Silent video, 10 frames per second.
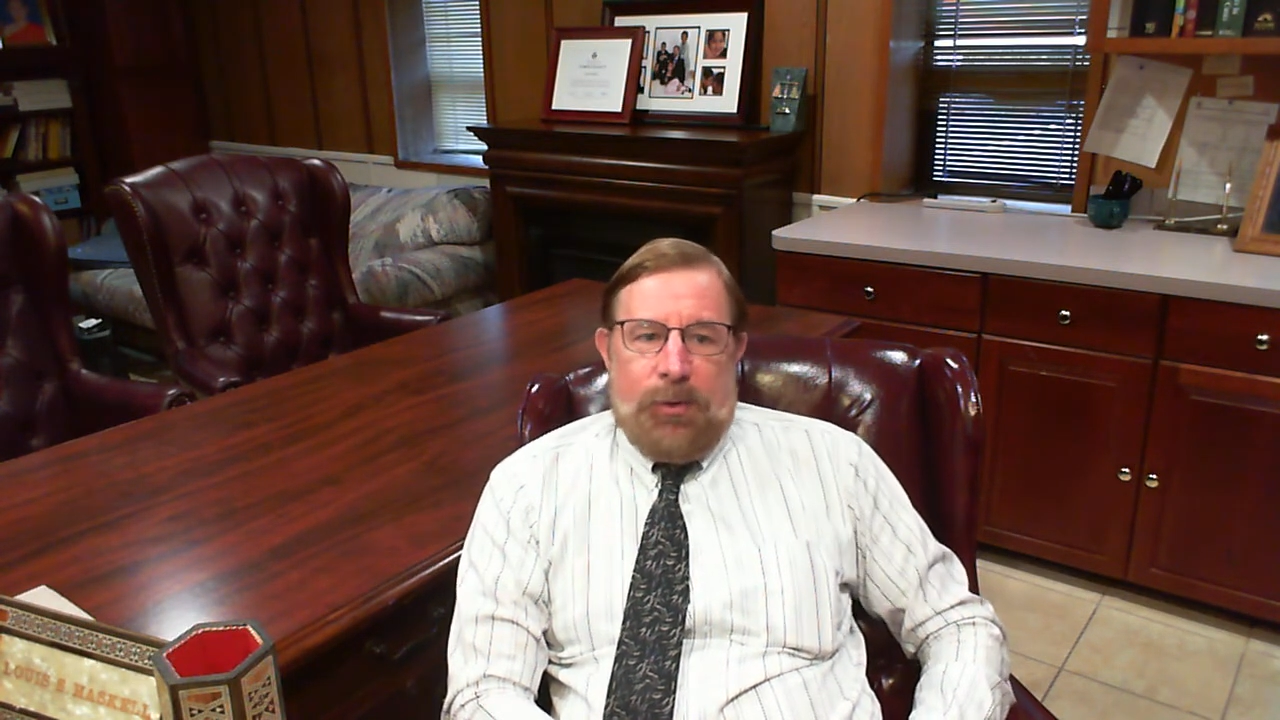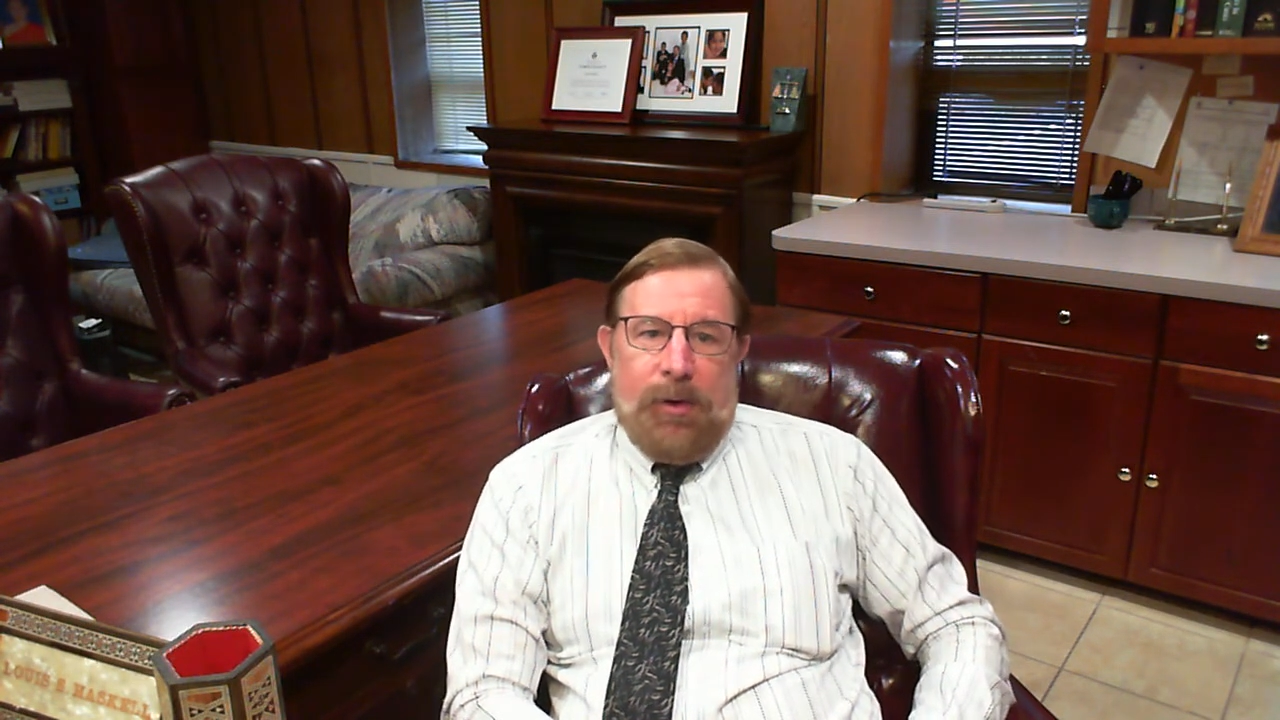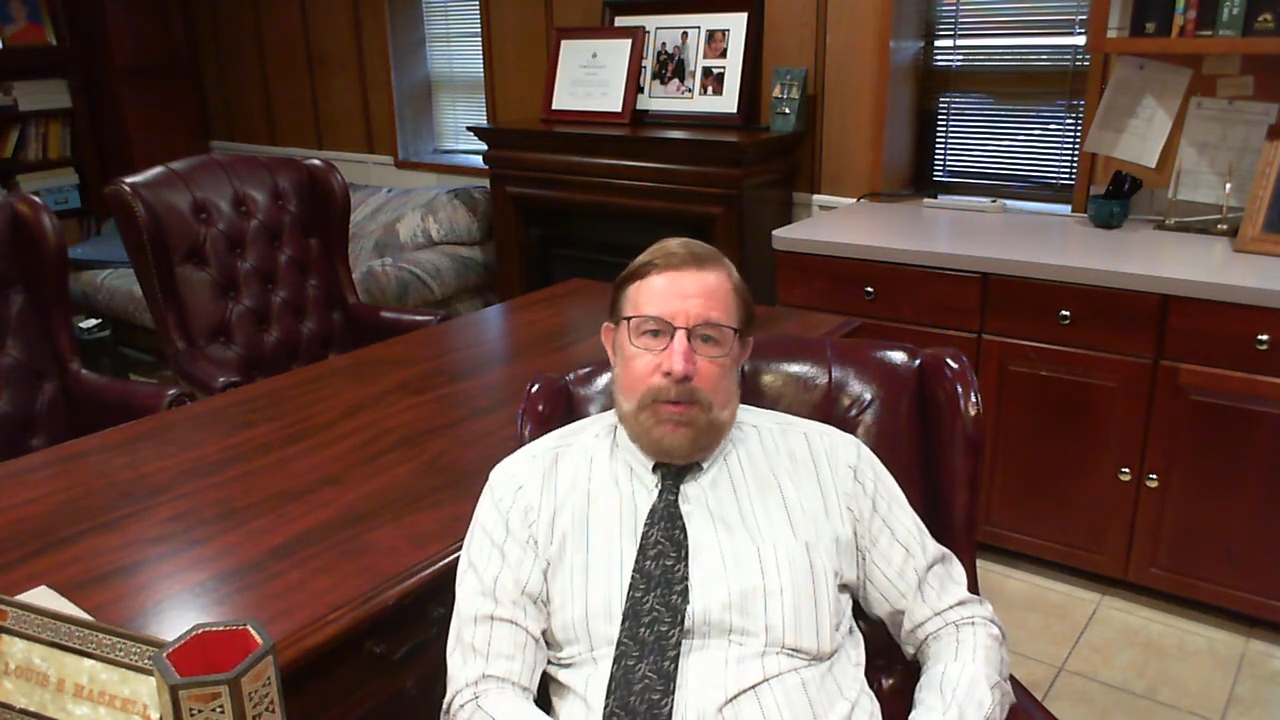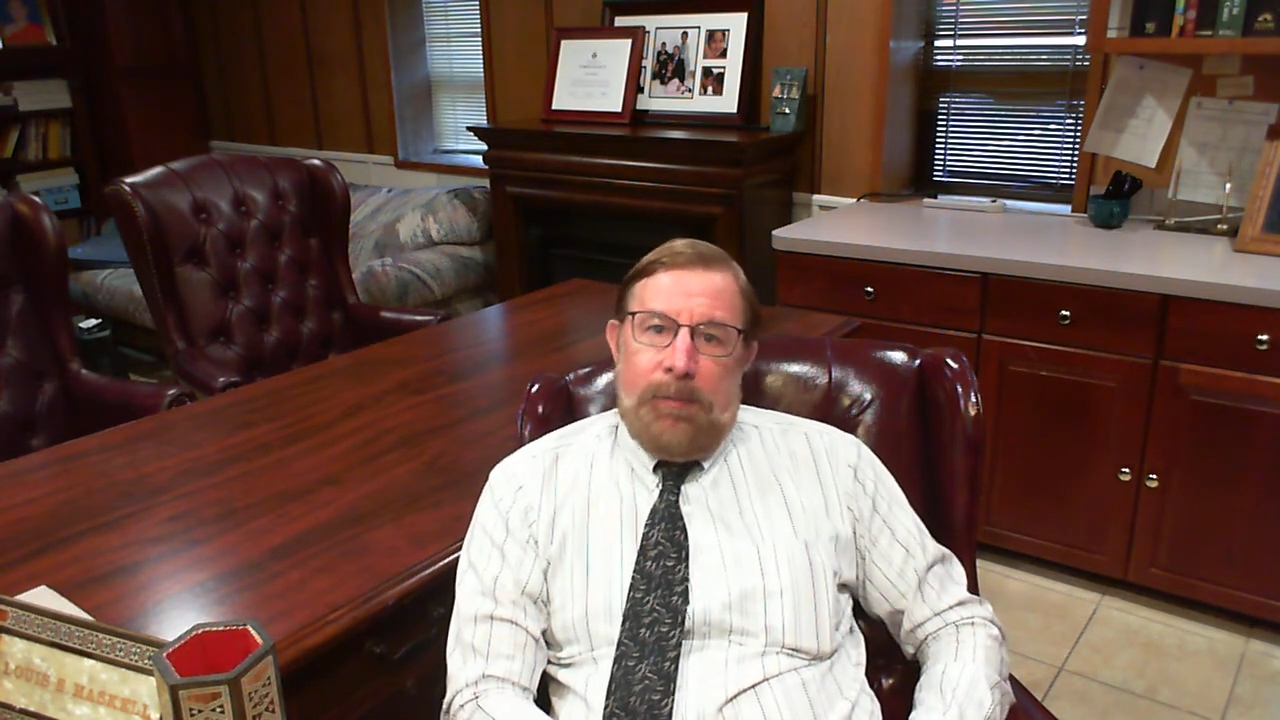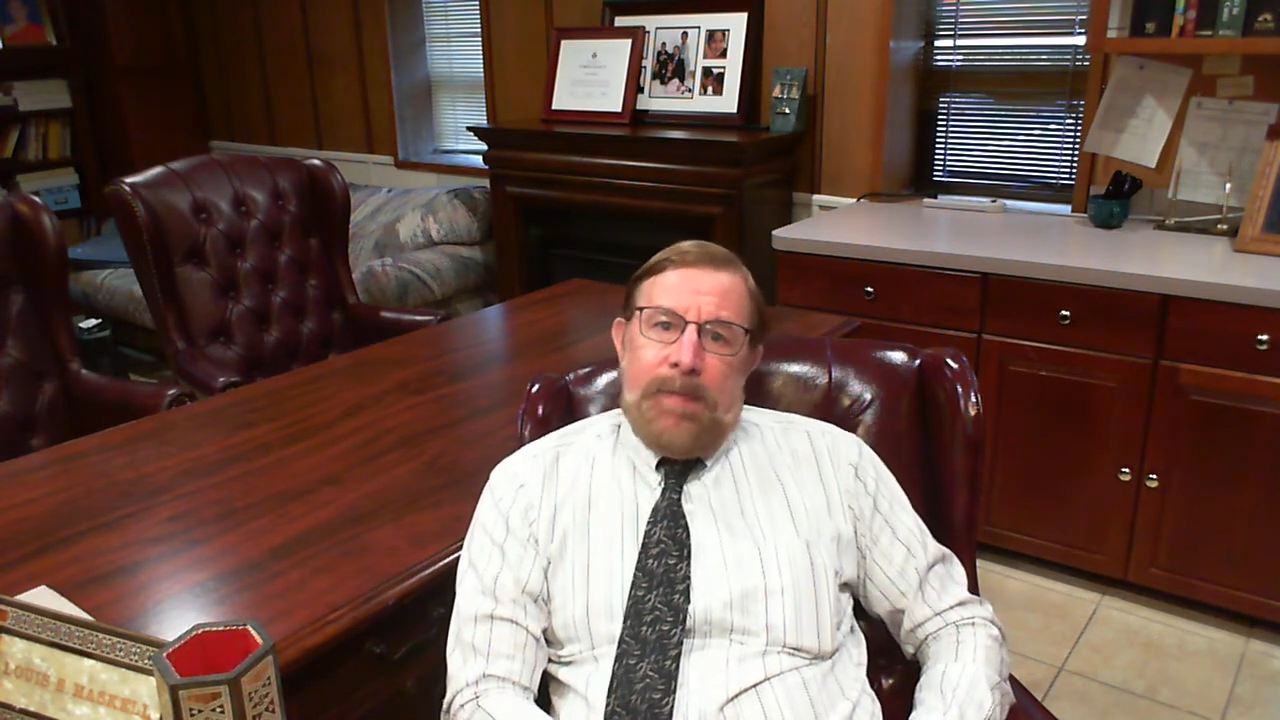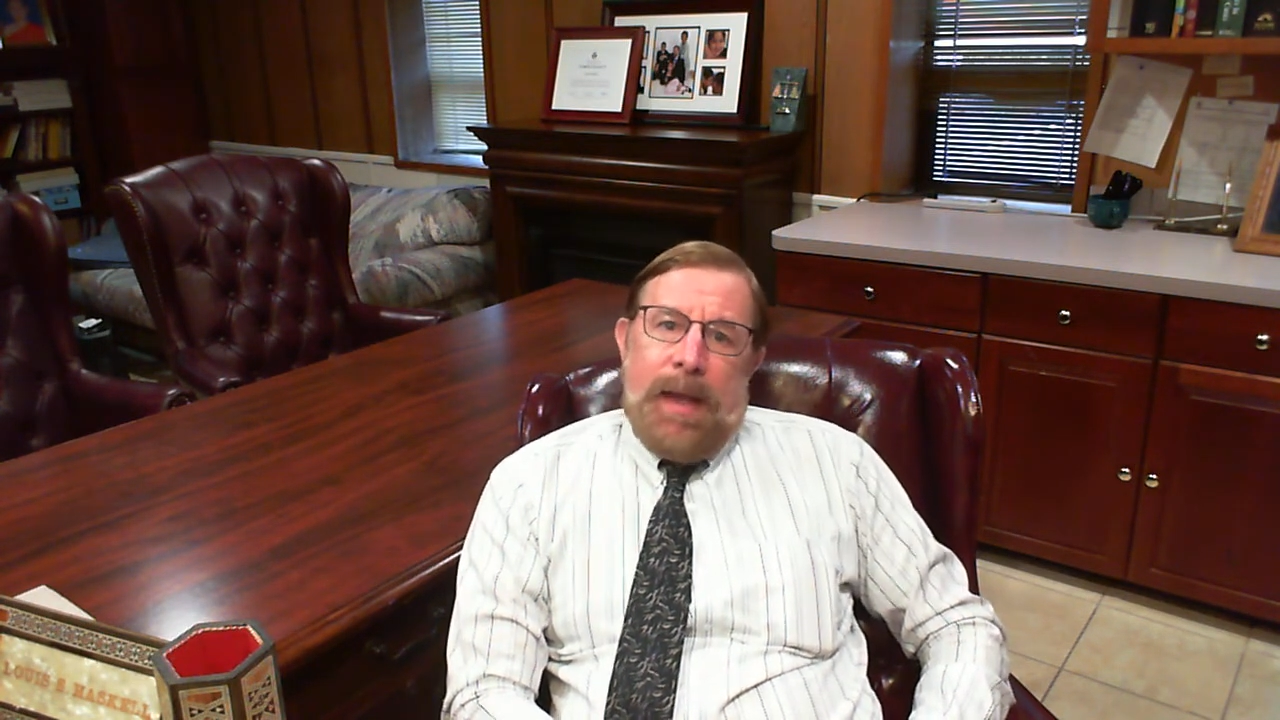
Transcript: horrible.